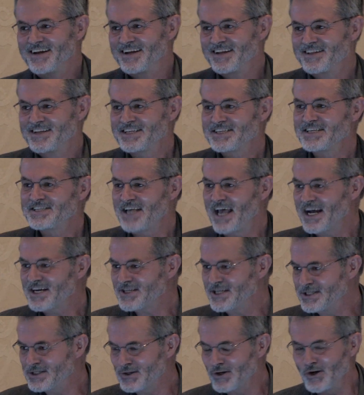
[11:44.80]
This is
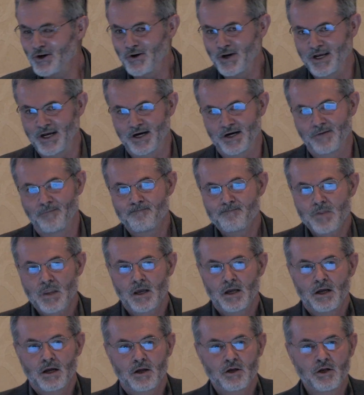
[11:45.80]
actually true here.
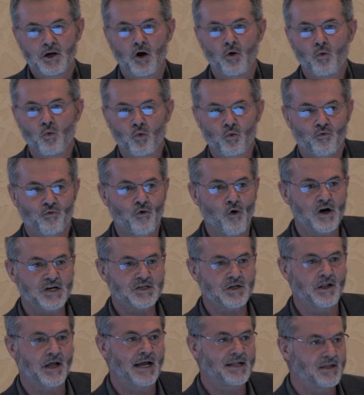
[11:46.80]
You know,
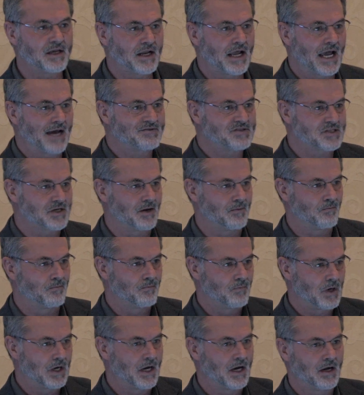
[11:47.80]
fortunately, I did have some
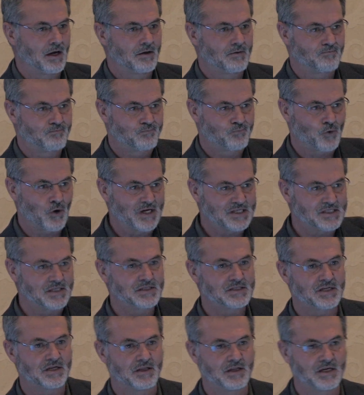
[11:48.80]

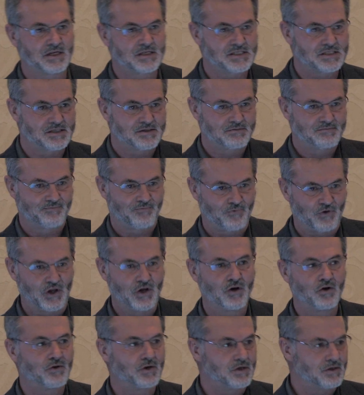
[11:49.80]
presence in this
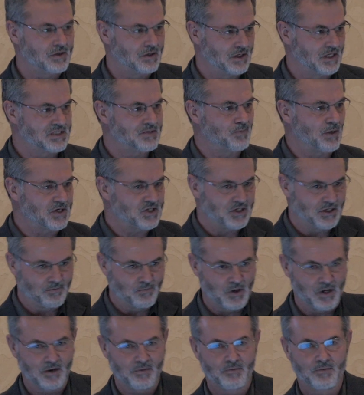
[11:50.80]
field, and especially
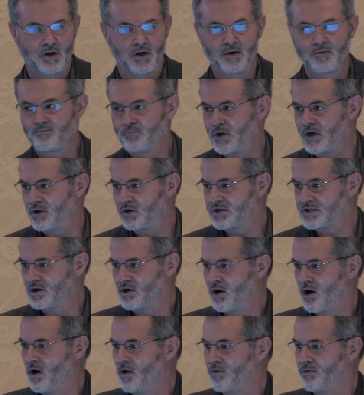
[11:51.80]
among peers and
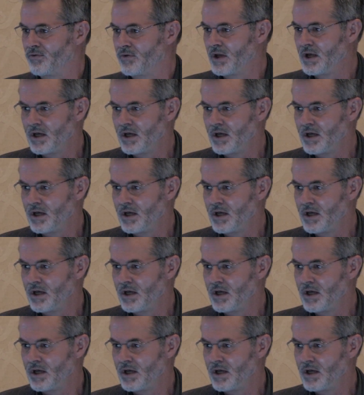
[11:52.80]
all. And